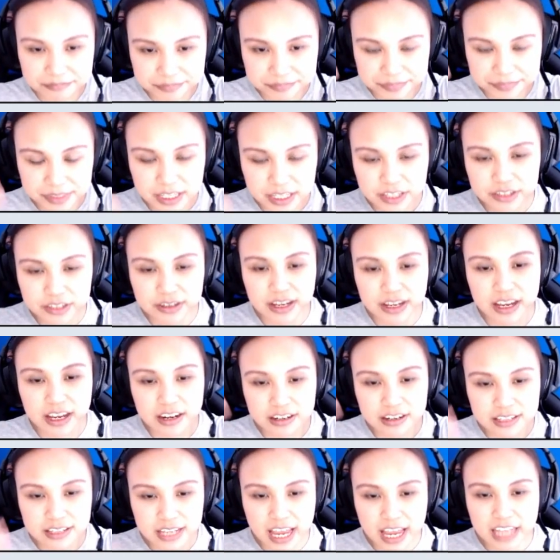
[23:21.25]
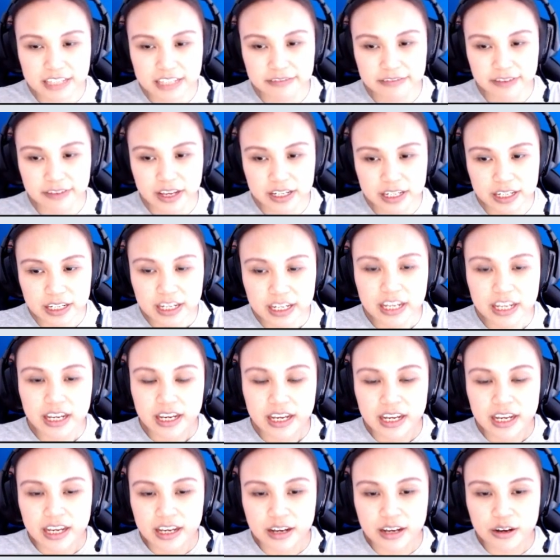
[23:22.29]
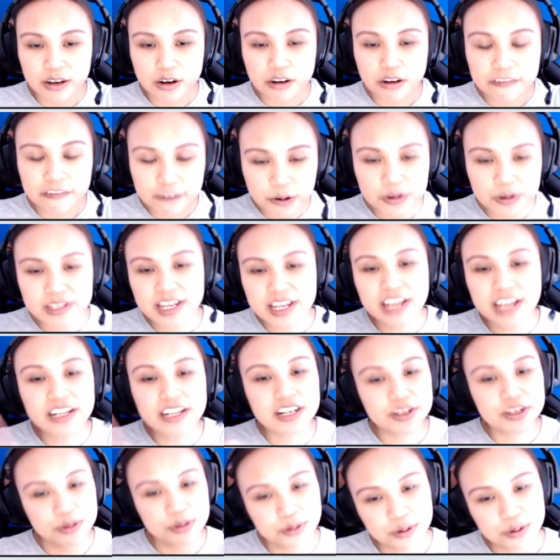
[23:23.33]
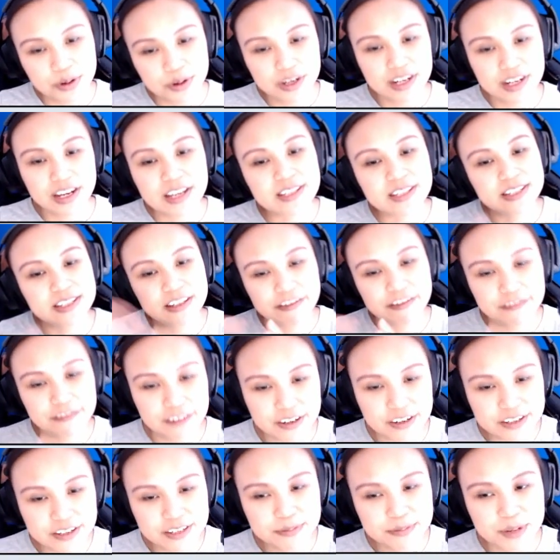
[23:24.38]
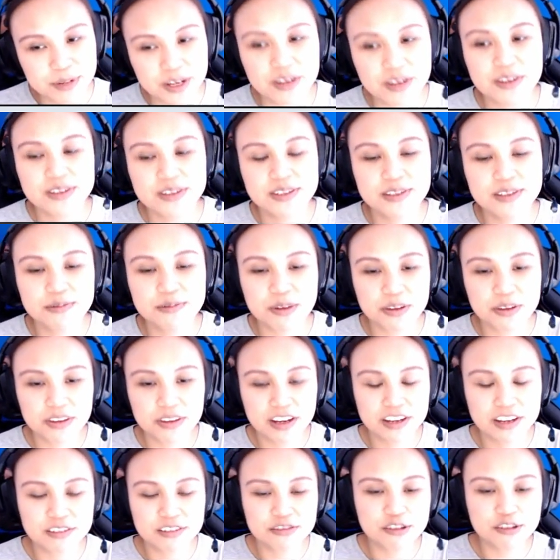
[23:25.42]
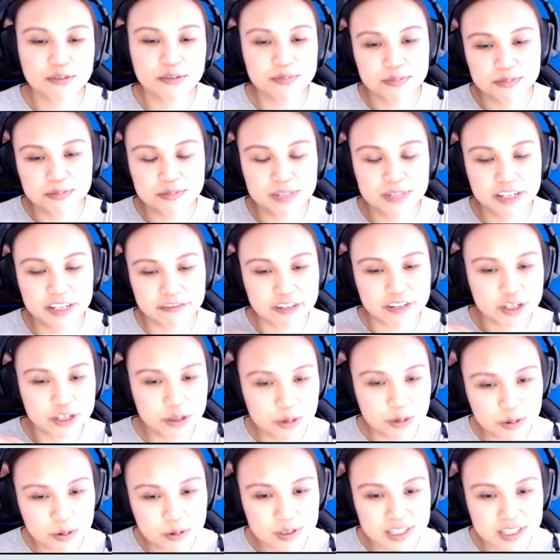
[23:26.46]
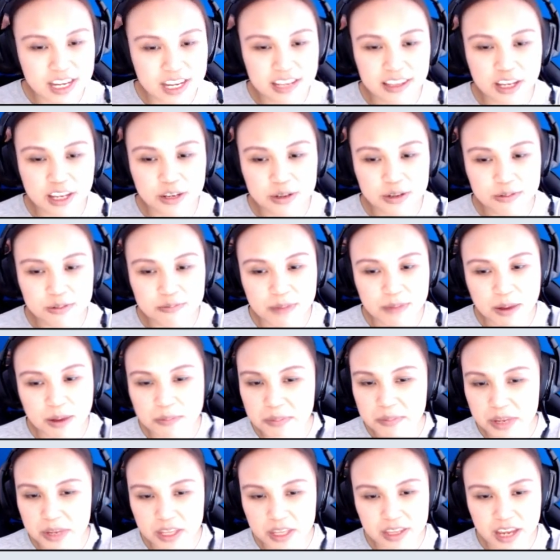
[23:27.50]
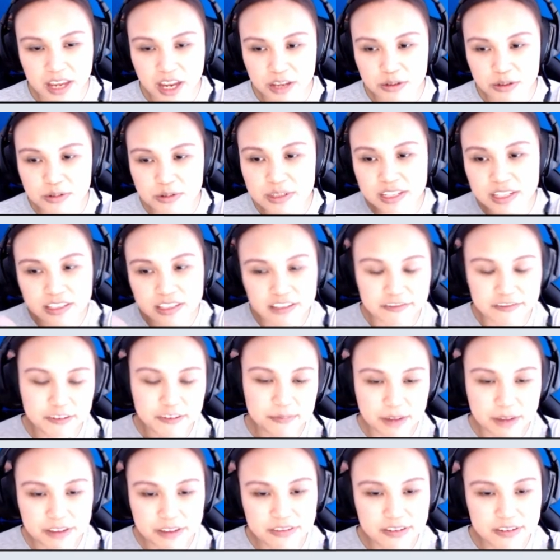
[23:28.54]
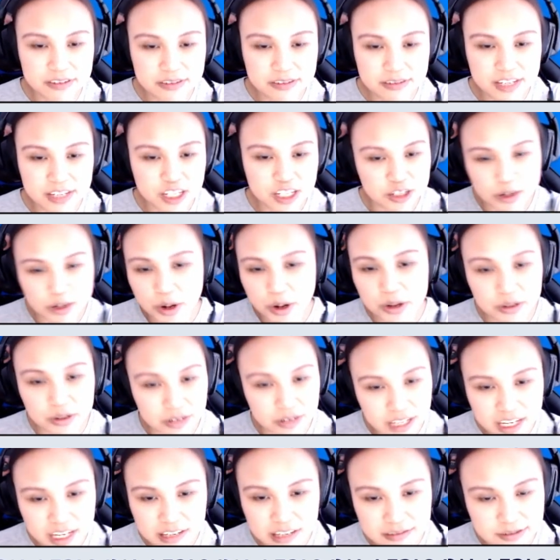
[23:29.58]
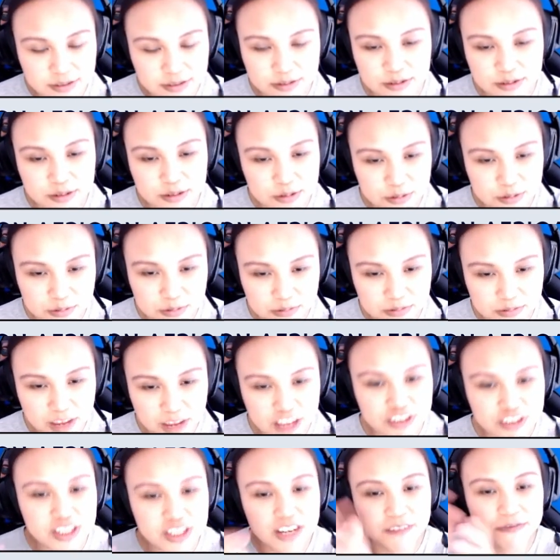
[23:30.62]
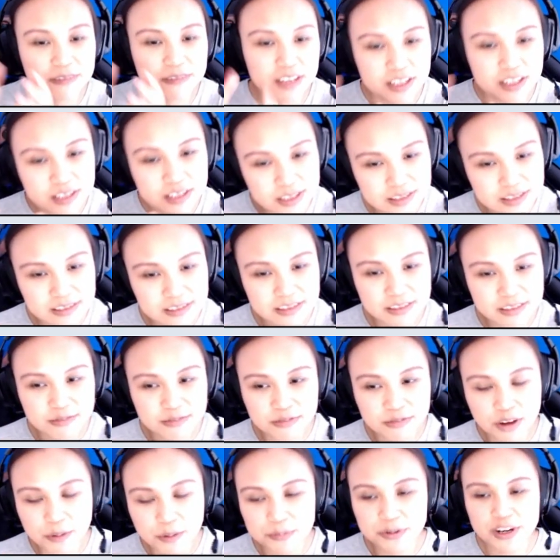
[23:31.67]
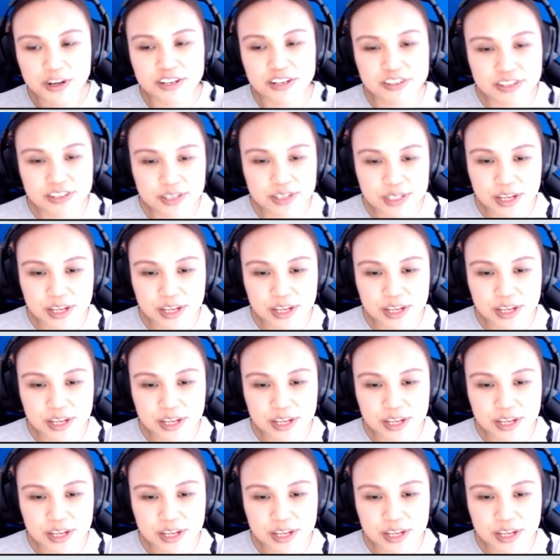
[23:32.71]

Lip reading: deactivate it. Of course, under the hood is different because, well, there are 2 different tools that they're using different methods internally to achieve these operations.